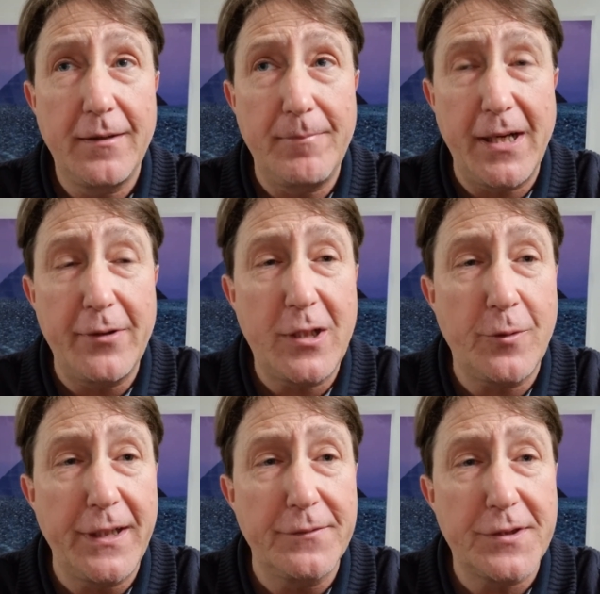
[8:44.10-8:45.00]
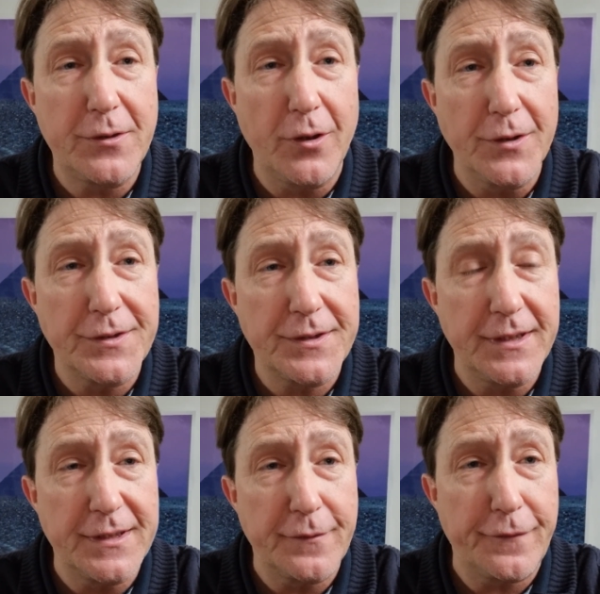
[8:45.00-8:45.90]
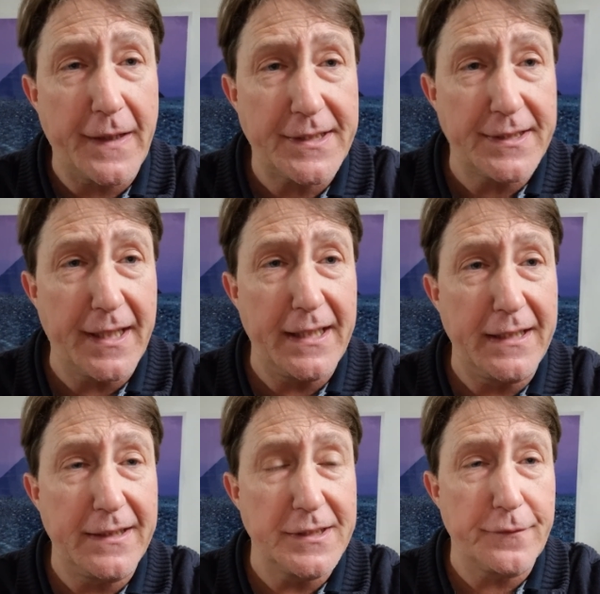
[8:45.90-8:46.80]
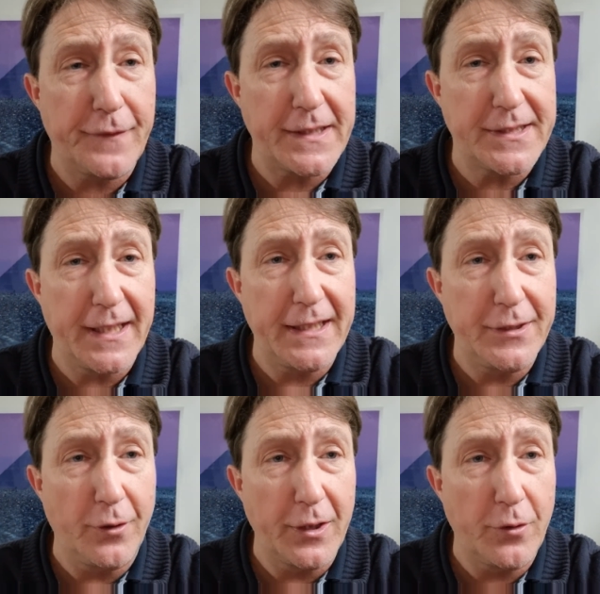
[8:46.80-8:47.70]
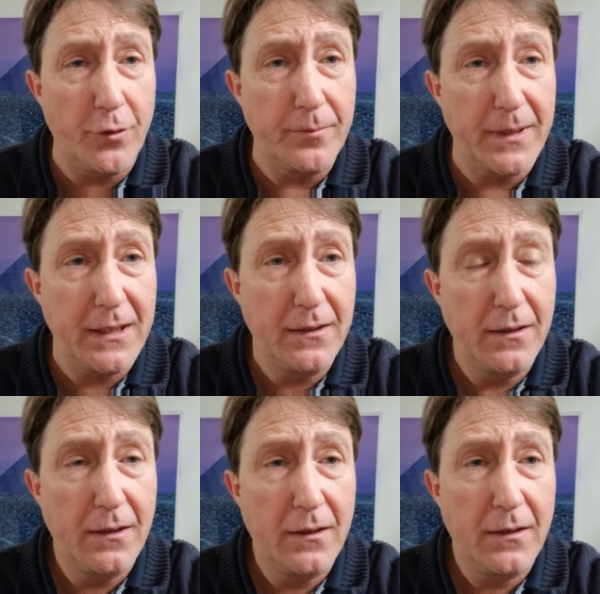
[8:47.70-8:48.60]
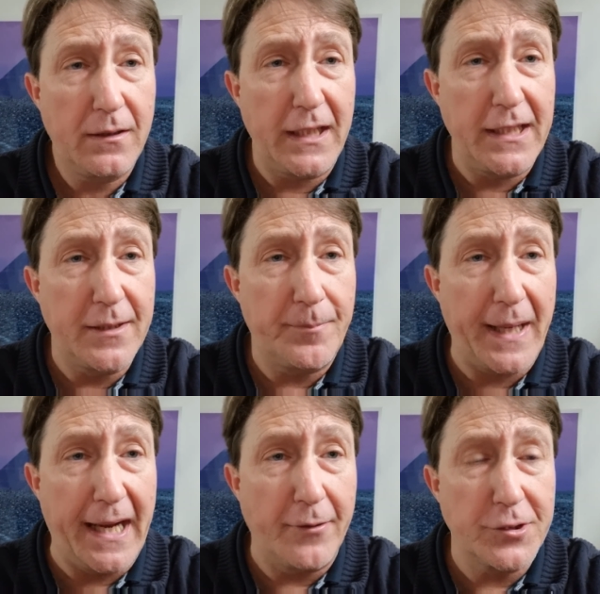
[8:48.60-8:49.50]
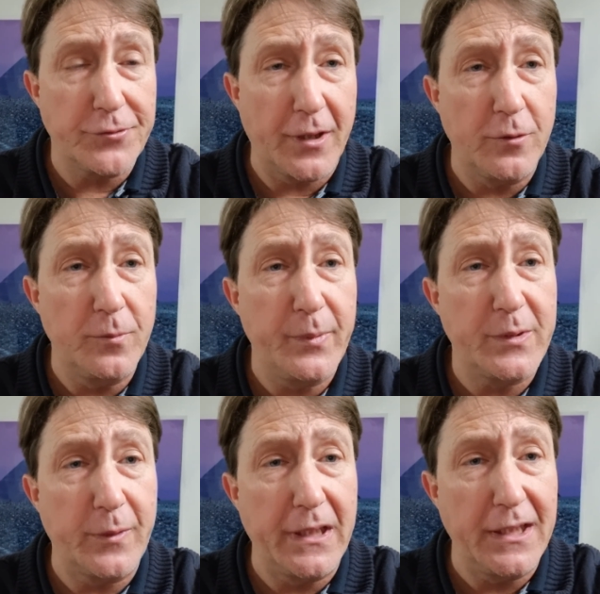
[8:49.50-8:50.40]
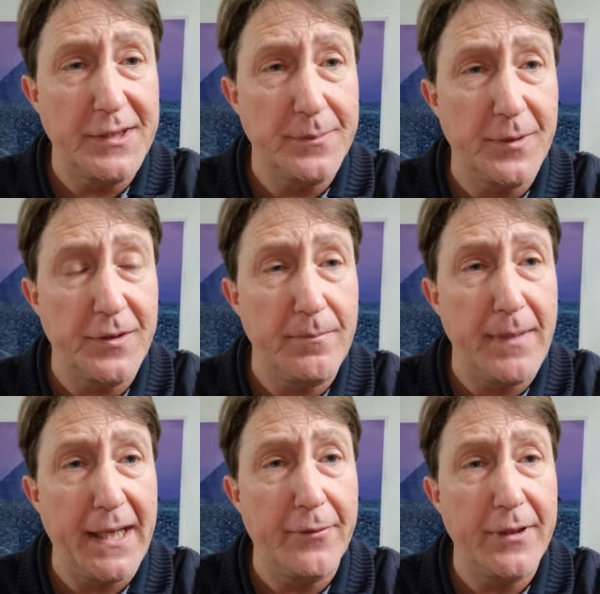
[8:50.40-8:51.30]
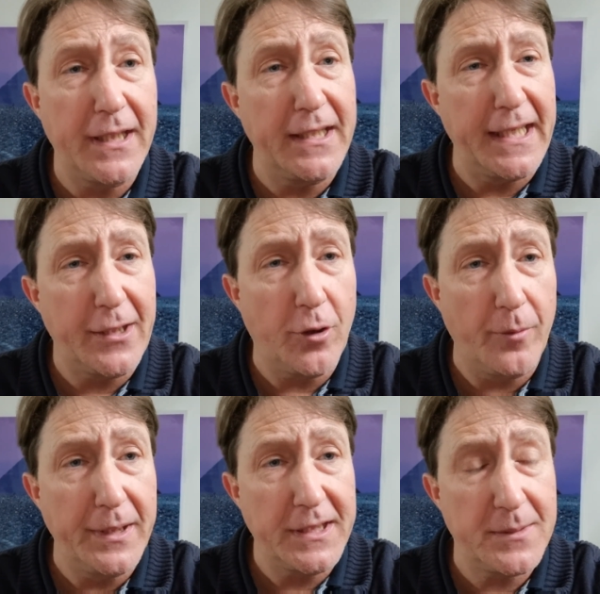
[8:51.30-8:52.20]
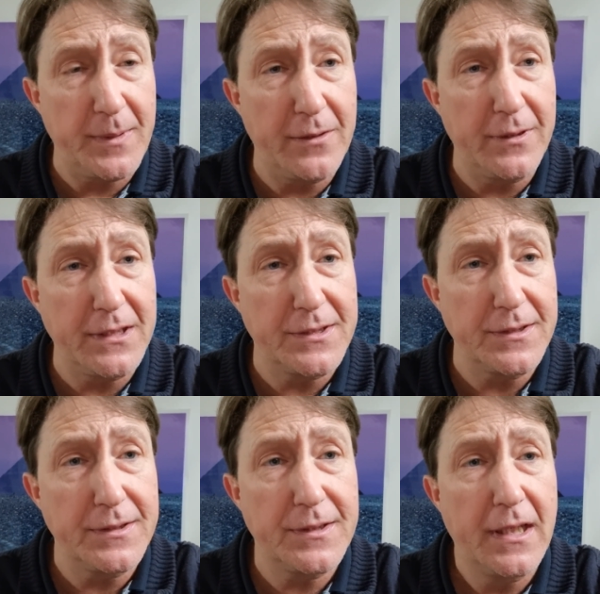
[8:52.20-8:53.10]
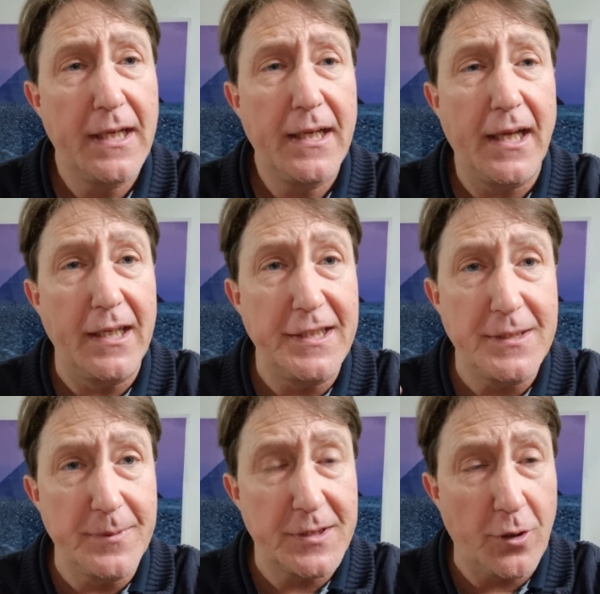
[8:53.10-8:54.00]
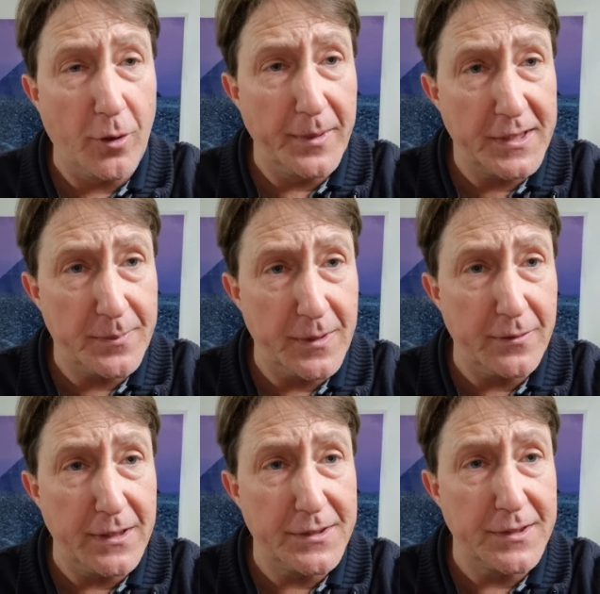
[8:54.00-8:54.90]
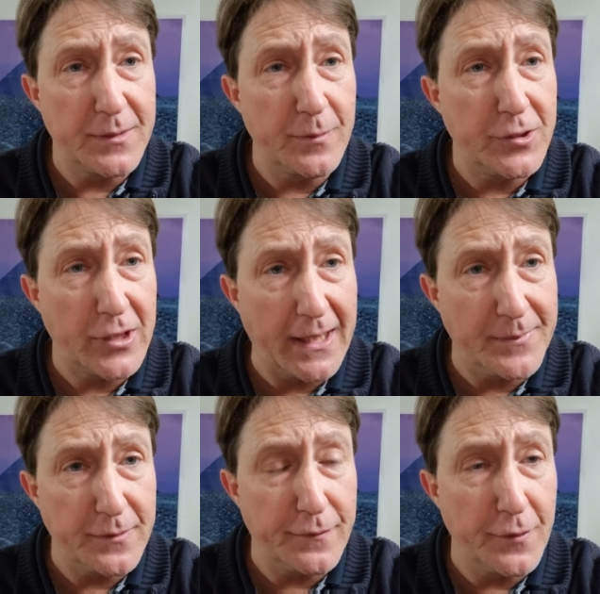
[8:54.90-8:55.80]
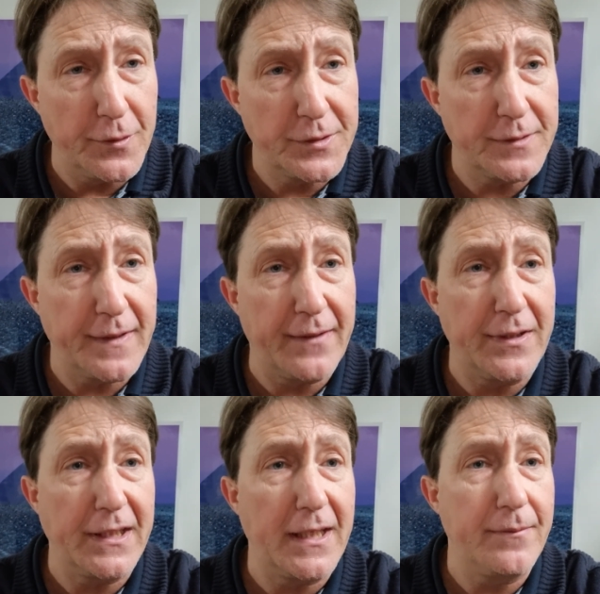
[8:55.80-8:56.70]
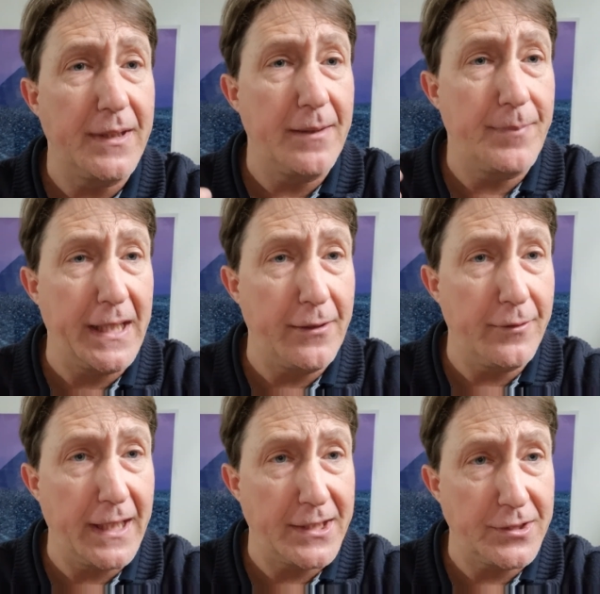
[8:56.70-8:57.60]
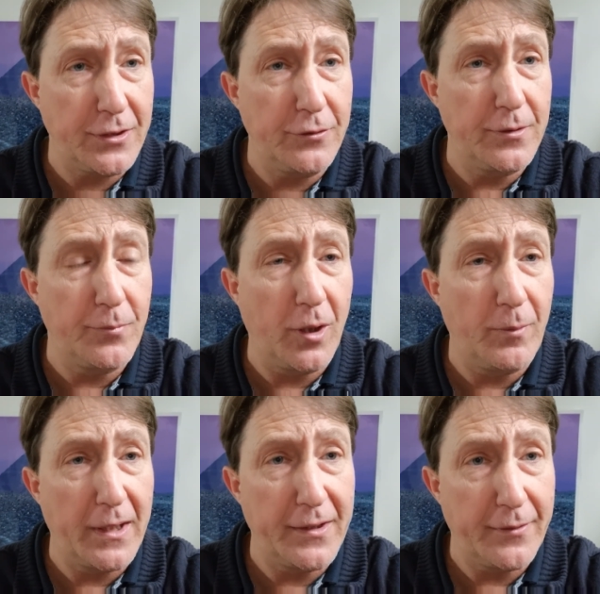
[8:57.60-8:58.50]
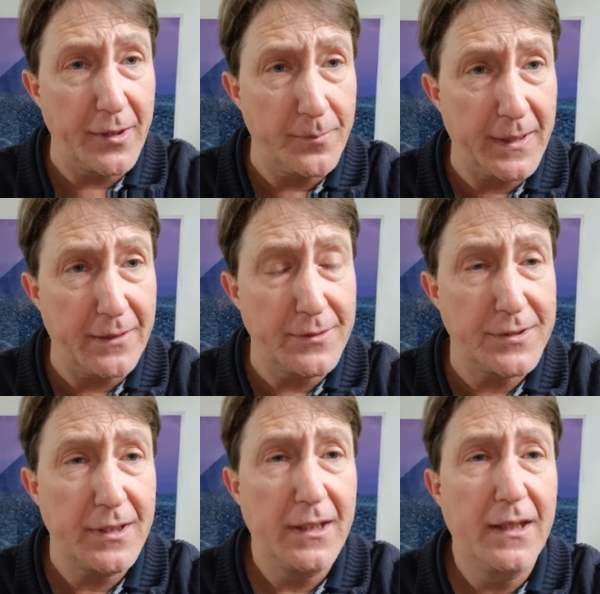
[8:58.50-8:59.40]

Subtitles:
Mary, Queen of Scots, there's a fascinating dichotomy in the power struggle between Elizabeth and Mary and their common experiences. Elizabeth's common experiences with James I of having their parent executed by one of their other parents.